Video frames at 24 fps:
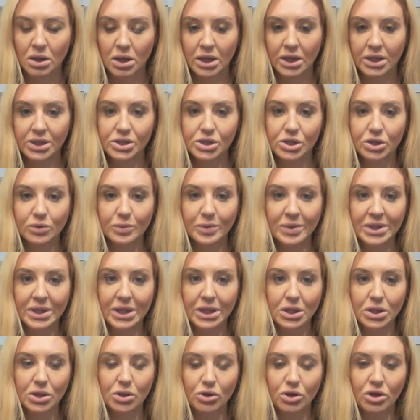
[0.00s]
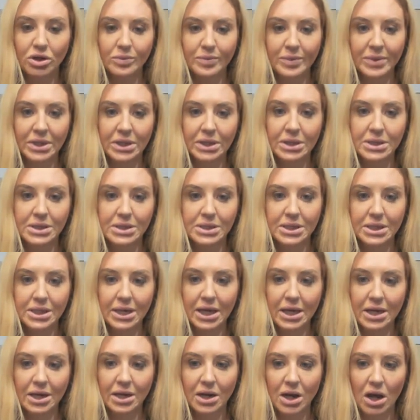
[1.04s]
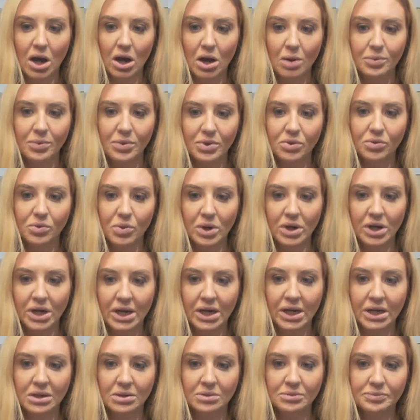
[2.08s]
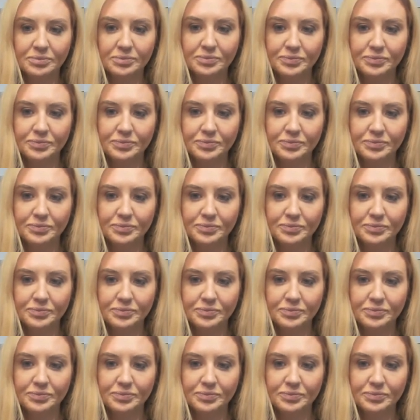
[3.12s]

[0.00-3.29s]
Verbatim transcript: it took me like 30 minutes to get it up and running.